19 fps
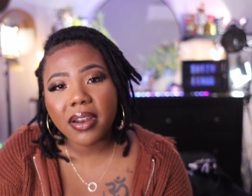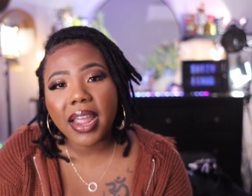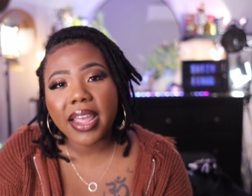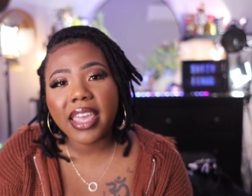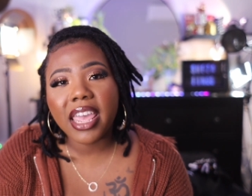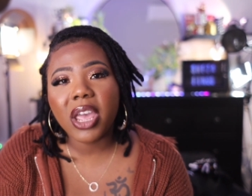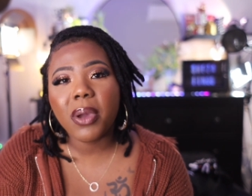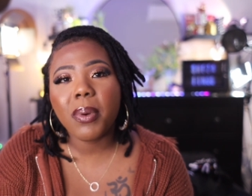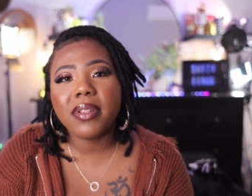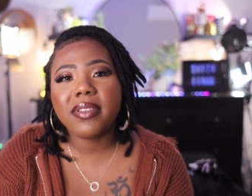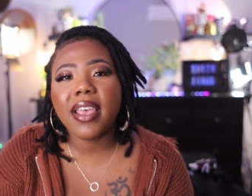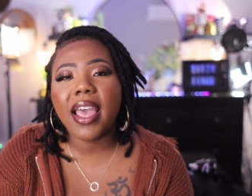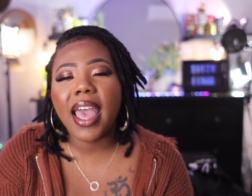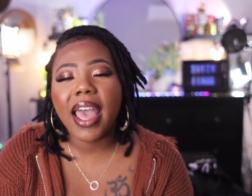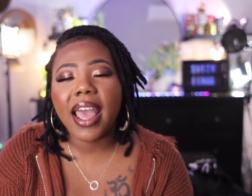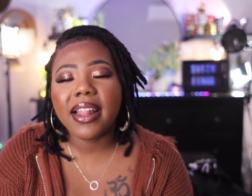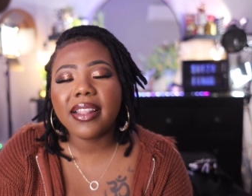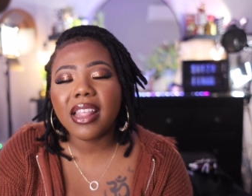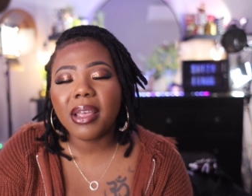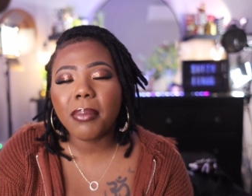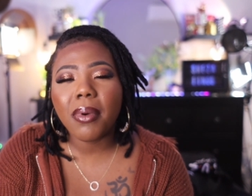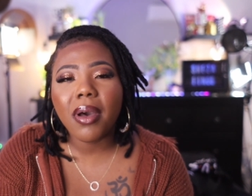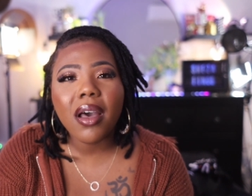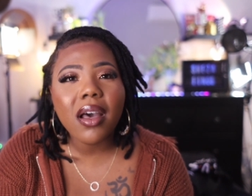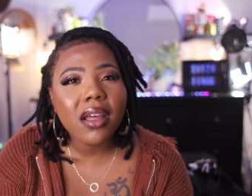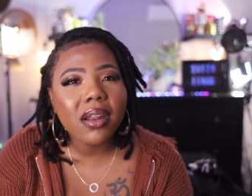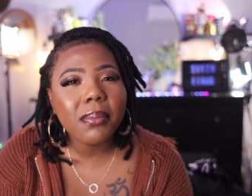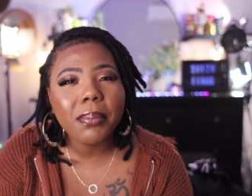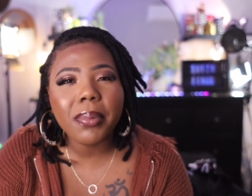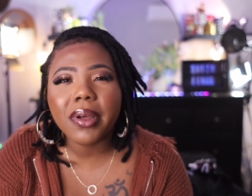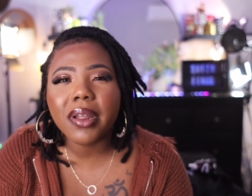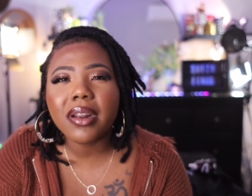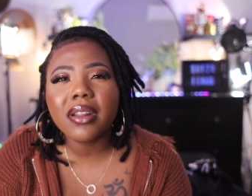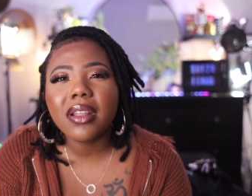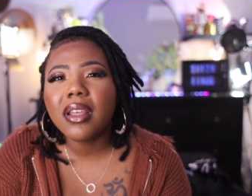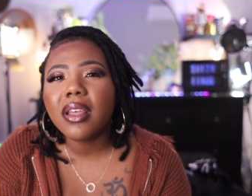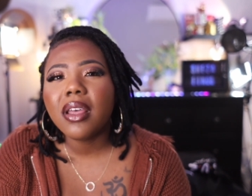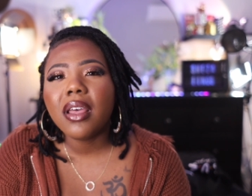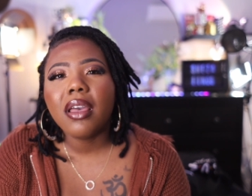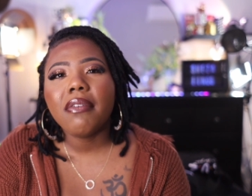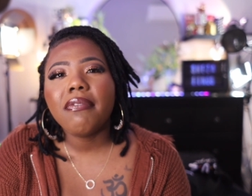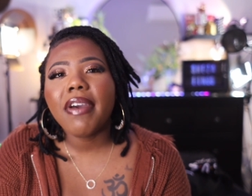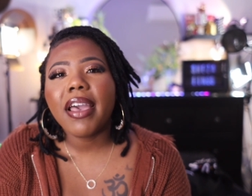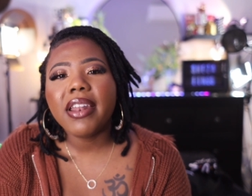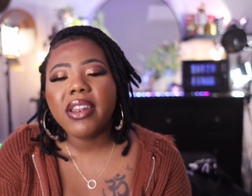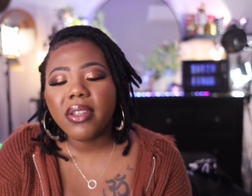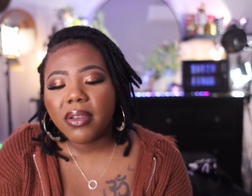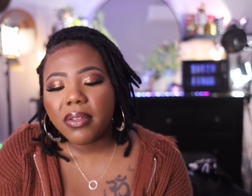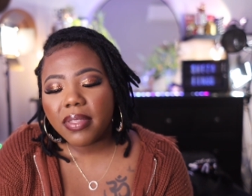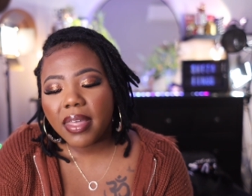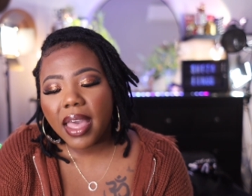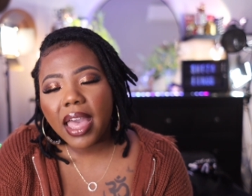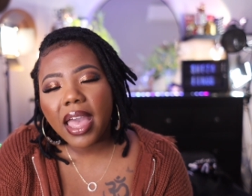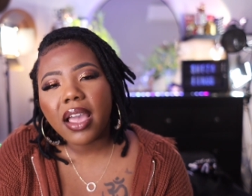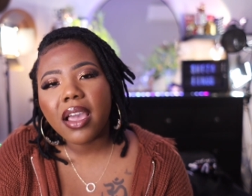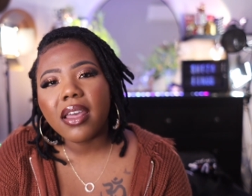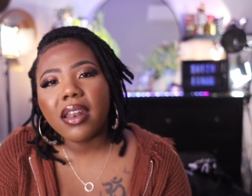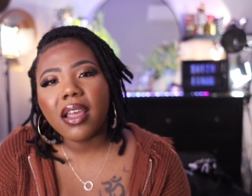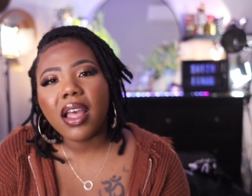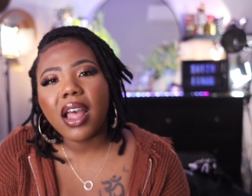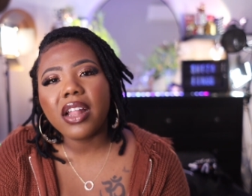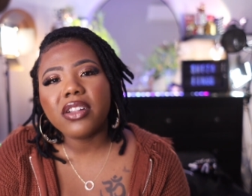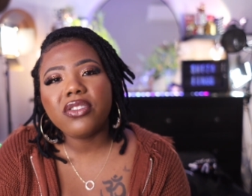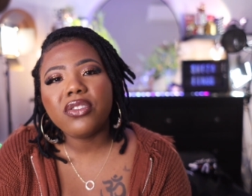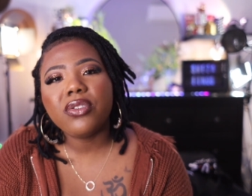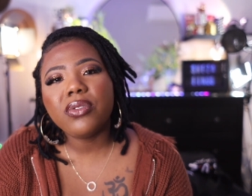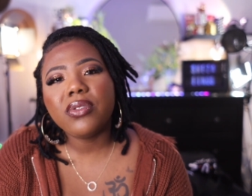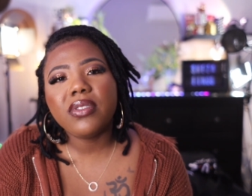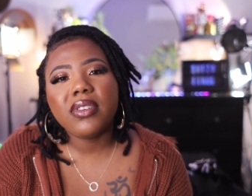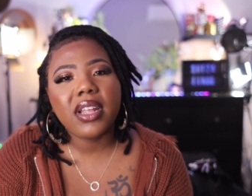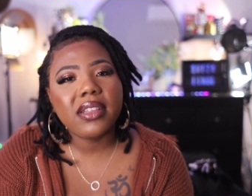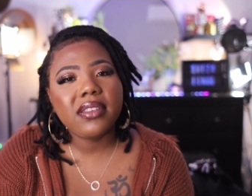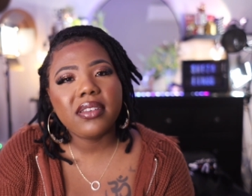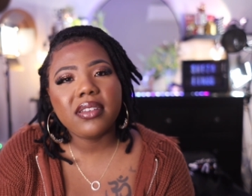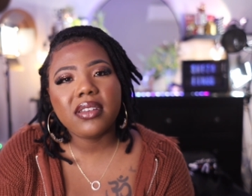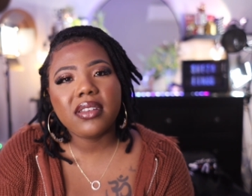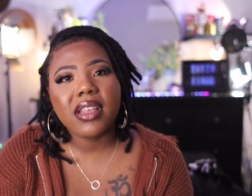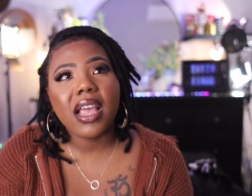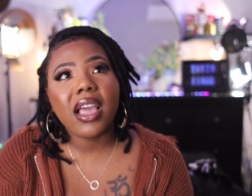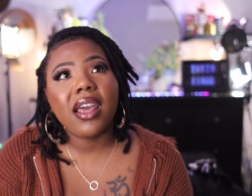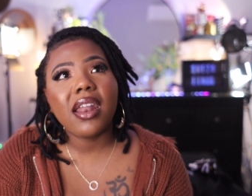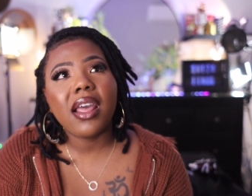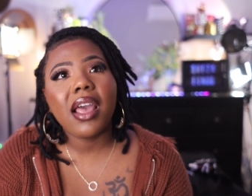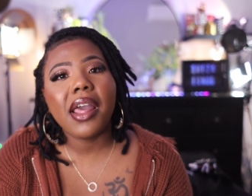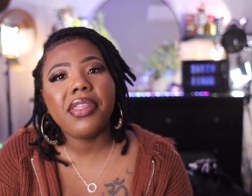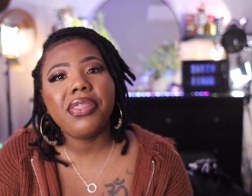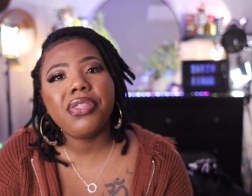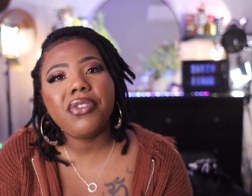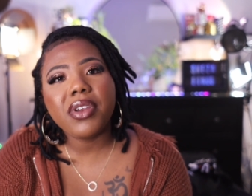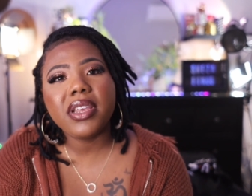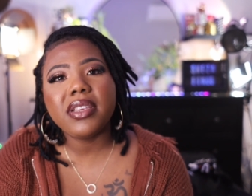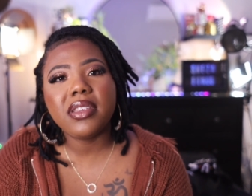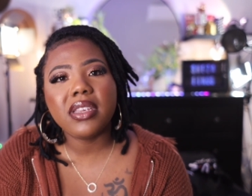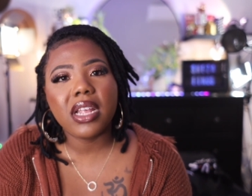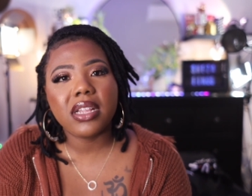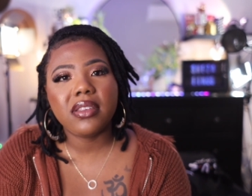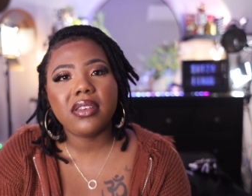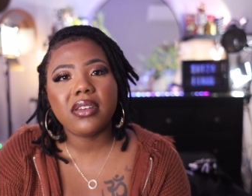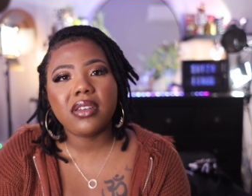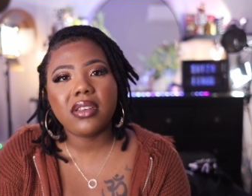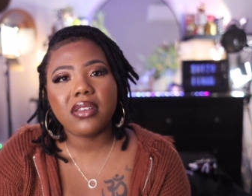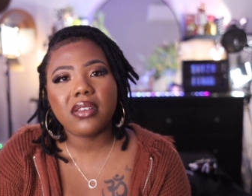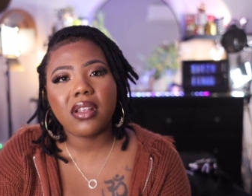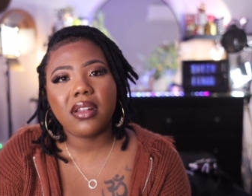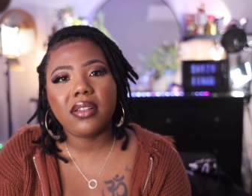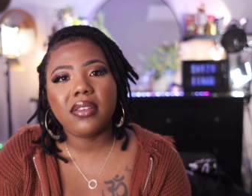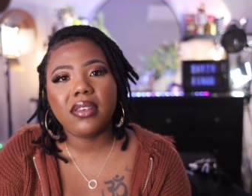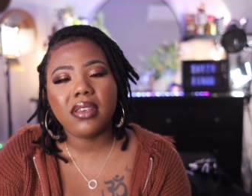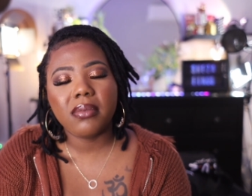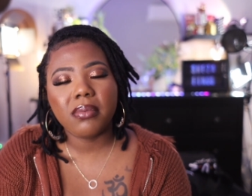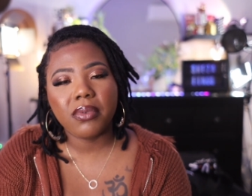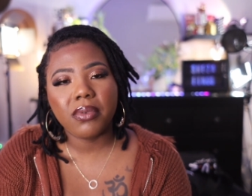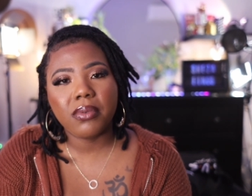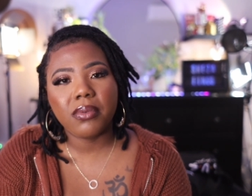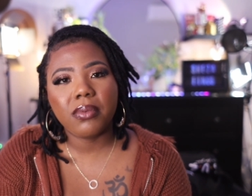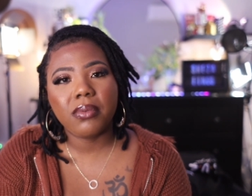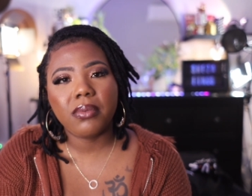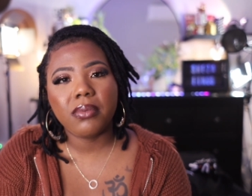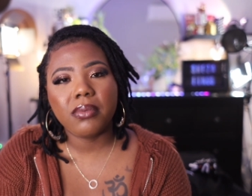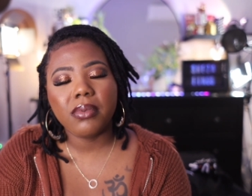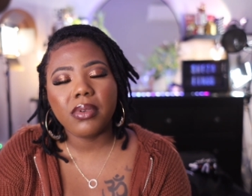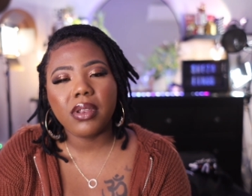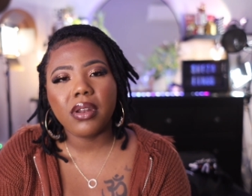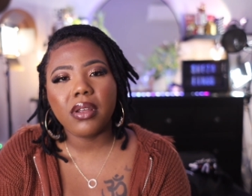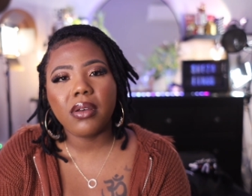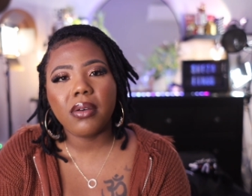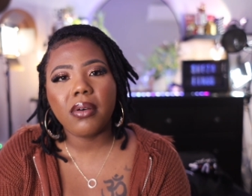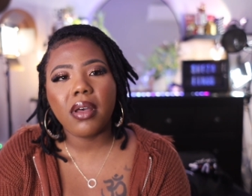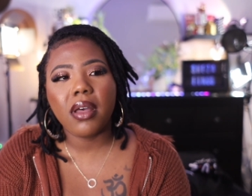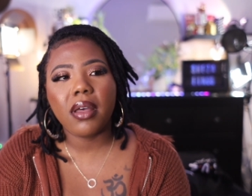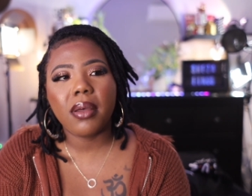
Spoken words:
I can't wait to add them on, but if I knew that, I could have got 2 sets of these. I could have got 3 sets of these on TEMU, you know.